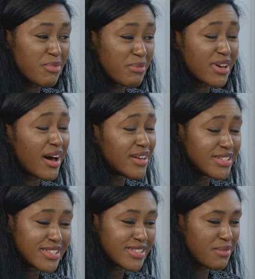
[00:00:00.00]
You probably
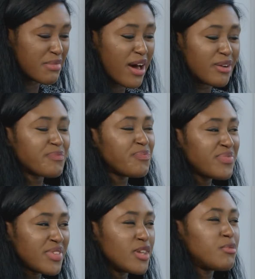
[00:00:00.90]
coloured it somehow.
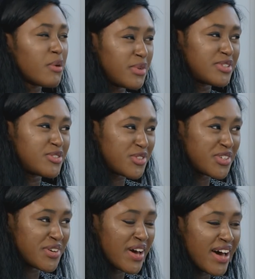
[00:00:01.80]
You probably
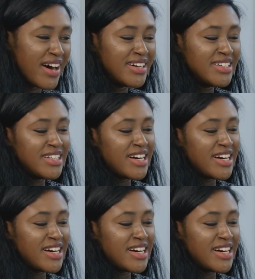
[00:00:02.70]
destroyed your hair.